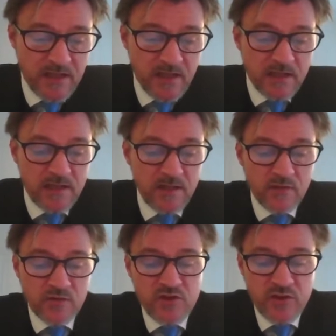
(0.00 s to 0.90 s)
Ki-Young
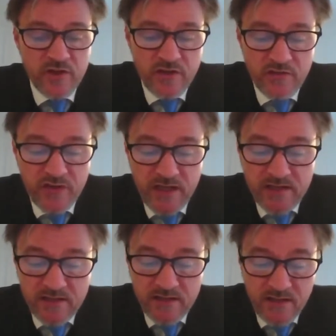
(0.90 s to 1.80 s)
Choi,
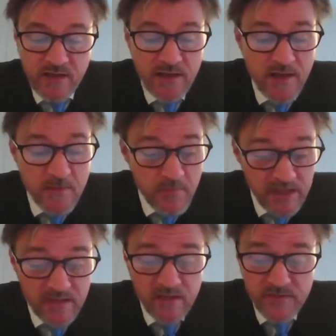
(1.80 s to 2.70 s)
Korea's uh,
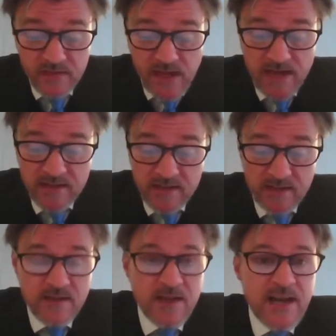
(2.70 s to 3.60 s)
Minister of Science and
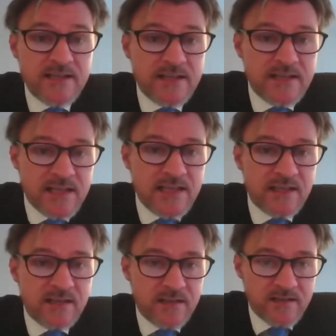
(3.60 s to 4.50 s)

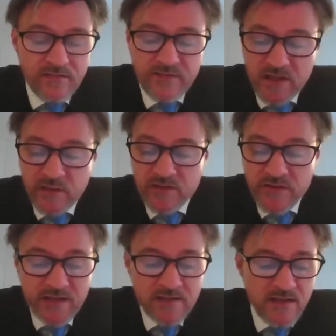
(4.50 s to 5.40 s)
ICT. It's a video
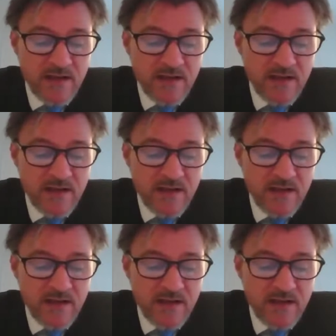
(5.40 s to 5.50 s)
address.